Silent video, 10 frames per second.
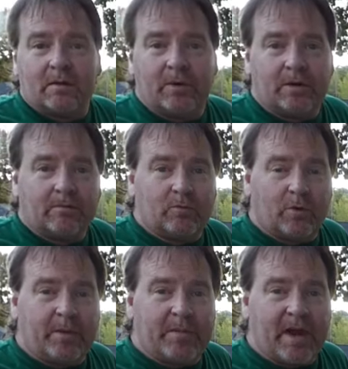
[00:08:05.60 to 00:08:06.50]
But
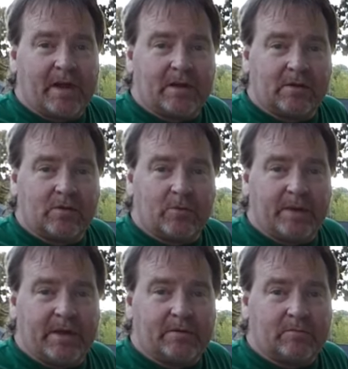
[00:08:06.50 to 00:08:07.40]
we'll be back in a little
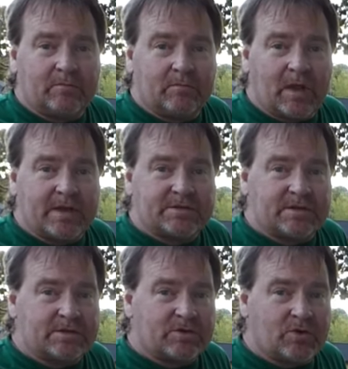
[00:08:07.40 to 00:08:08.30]
bit. As
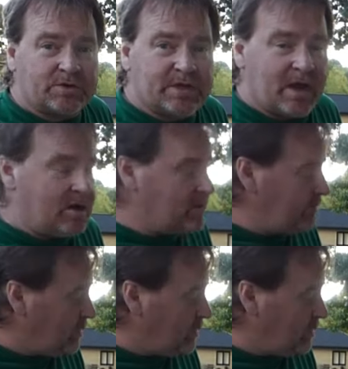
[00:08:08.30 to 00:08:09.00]
this cooks down,